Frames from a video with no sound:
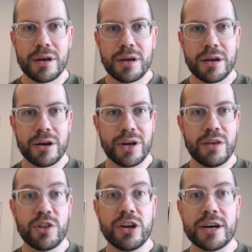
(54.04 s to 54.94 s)

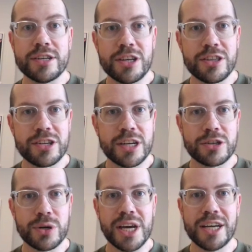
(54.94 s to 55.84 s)
even the 19th
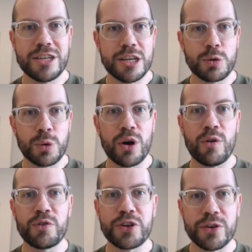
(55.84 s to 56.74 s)
century,
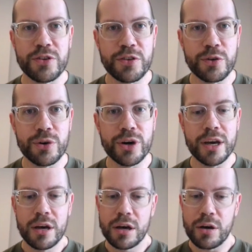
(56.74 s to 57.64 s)
1812,
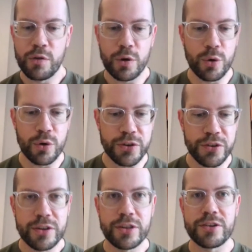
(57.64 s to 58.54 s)
Tolstoy. Of
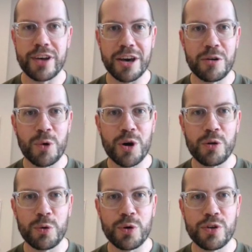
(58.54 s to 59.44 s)
course, the Second
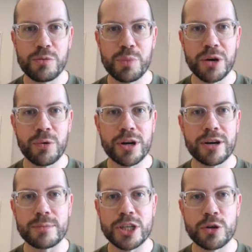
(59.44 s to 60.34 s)
World War is the big one, and
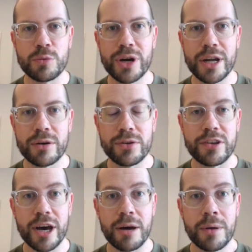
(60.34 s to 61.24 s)
I'm sure we'll get onto
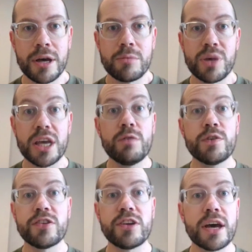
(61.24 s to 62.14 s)
that. But even
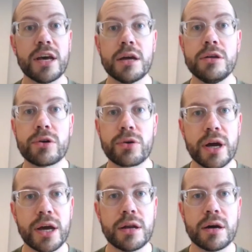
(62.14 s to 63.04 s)
today in
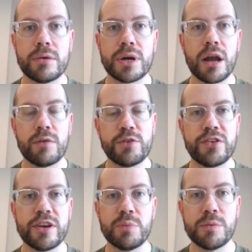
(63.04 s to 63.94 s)
Ukraine, I would love to
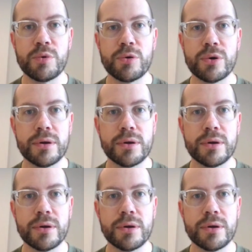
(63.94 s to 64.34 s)
see people